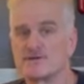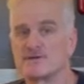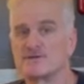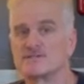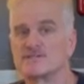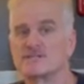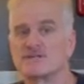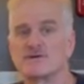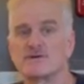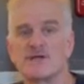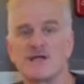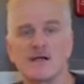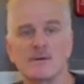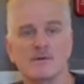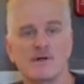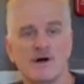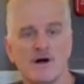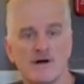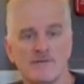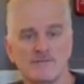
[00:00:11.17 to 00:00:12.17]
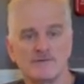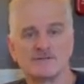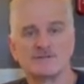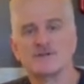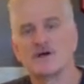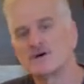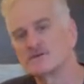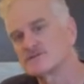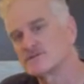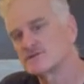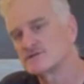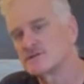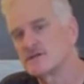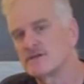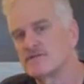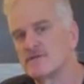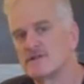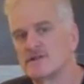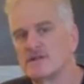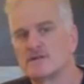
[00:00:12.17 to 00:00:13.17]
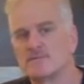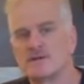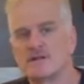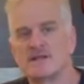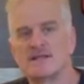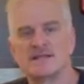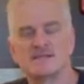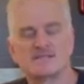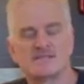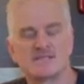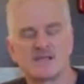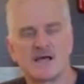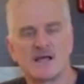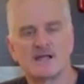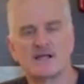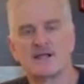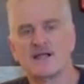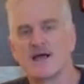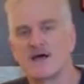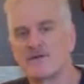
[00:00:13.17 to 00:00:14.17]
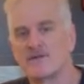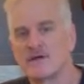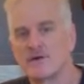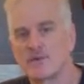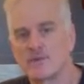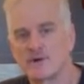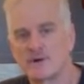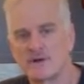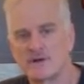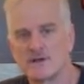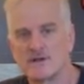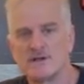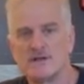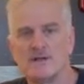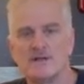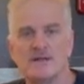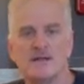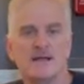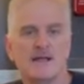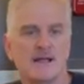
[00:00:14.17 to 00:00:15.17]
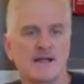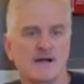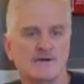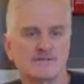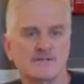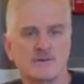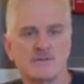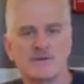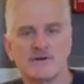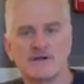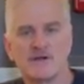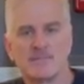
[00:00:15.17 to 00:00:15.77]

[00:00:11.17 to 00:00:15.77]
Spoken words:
that Steel Camel offers, and also to give you a little bit of insight on how they work and how some of our